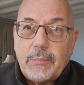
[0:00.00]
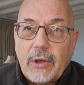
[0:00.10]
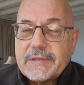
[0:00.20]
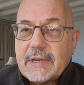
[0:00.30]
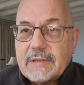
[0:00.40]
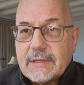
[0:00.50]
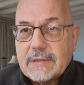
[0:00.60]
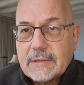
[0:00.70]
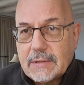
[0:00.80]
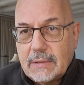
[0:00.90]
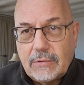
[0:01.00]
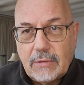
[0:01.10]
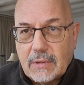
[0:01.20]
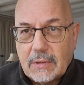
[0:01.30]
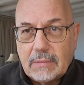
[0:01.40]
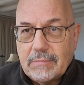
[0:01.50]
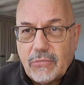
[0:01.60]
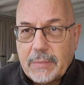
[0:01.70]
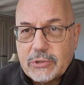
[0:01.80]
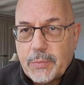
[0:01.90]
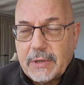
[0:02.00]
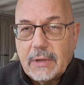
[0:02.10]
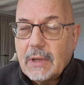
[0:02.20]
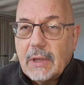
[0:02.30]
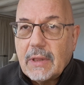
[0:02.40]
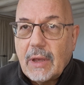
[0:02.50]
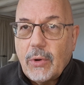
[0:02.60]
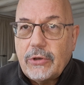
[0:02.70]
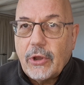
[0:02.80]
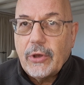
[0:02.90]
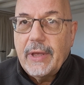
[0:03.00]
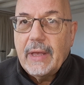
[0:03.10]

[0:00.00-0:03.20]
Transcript: past tenses into the rubbish bin. They won't know.